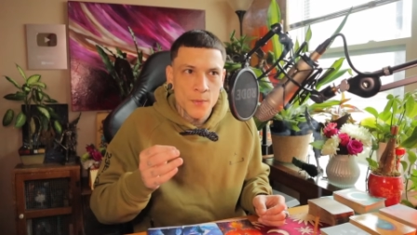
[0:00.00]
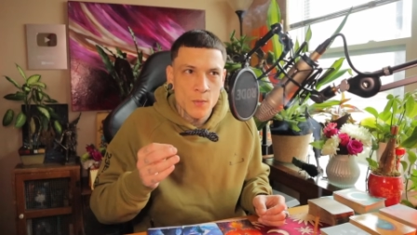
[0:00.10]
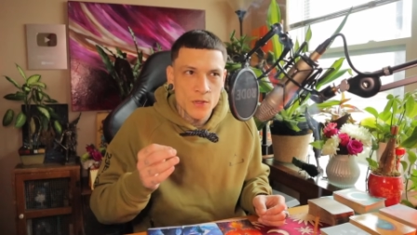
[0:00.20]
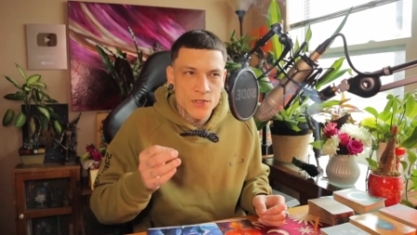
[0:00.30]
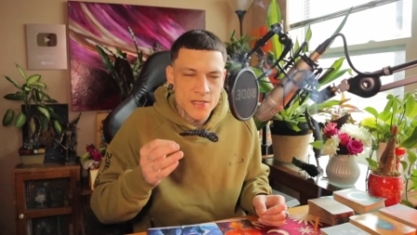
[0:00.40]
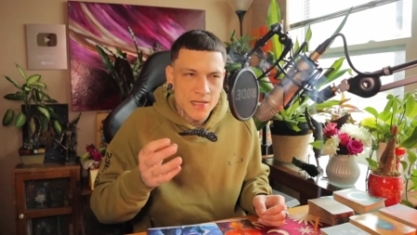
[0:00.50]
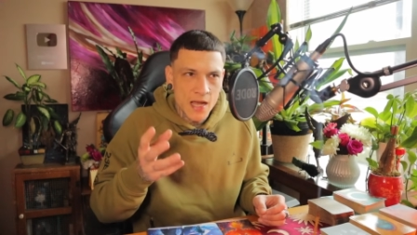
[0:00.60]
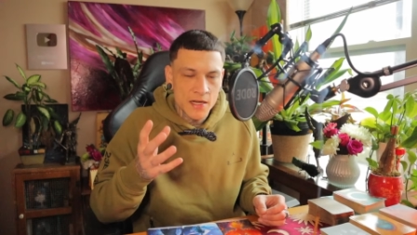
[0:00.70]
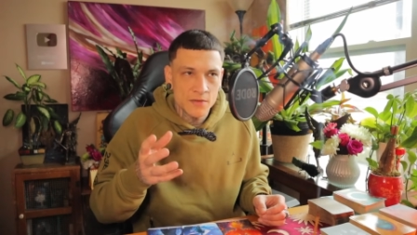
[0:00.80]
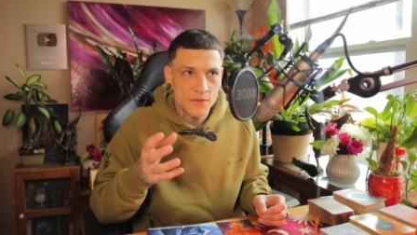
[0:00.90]
We're just
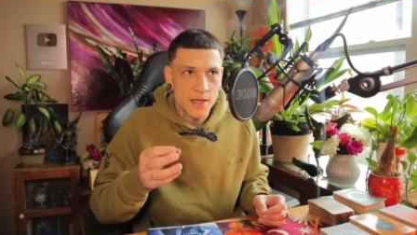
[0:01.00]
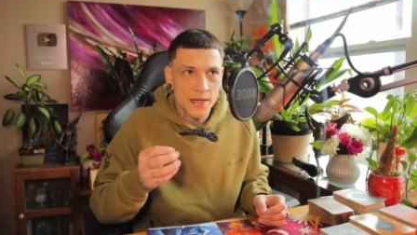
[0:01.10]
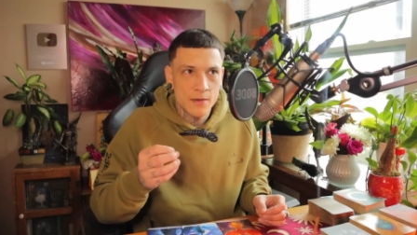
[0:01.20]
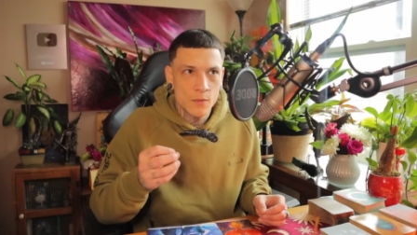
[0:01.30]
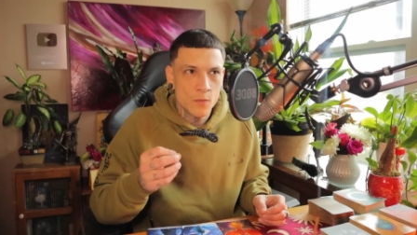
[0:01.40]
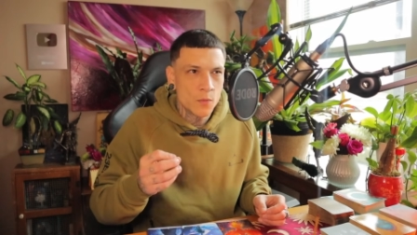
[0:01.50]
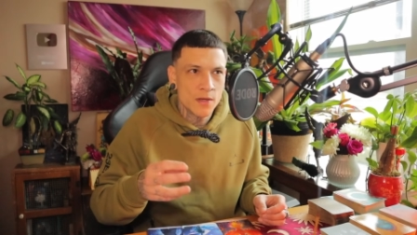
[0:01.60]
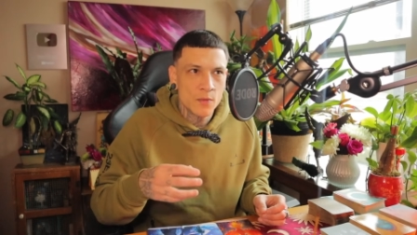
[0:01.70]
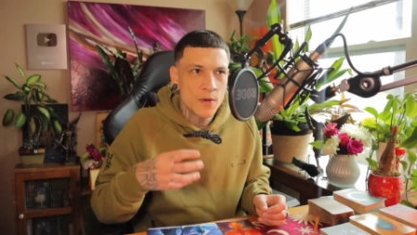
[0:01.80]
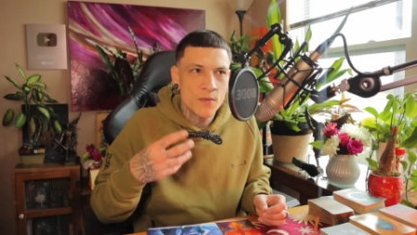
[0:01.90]
kind of like,
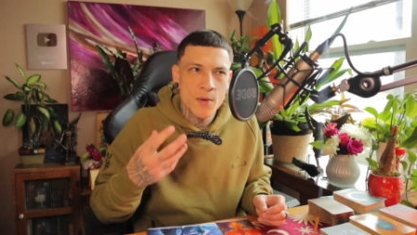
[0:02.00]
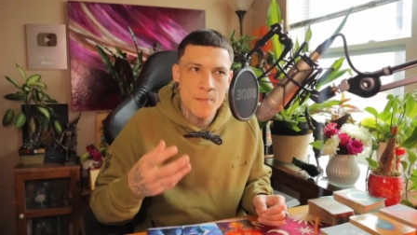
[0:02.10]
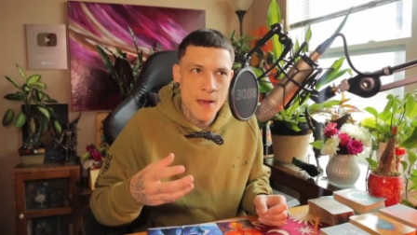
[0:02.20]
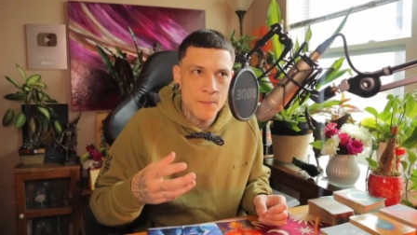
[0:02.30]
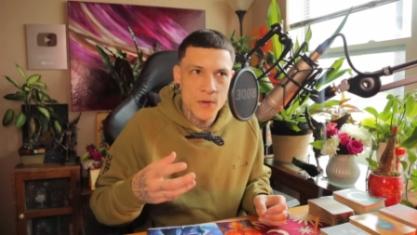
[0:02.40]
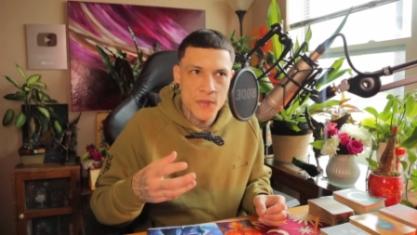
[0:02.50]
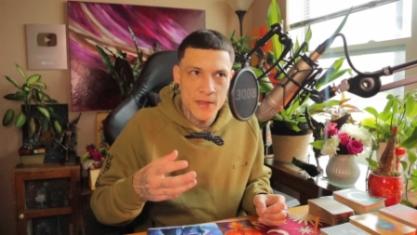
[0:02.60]
we remember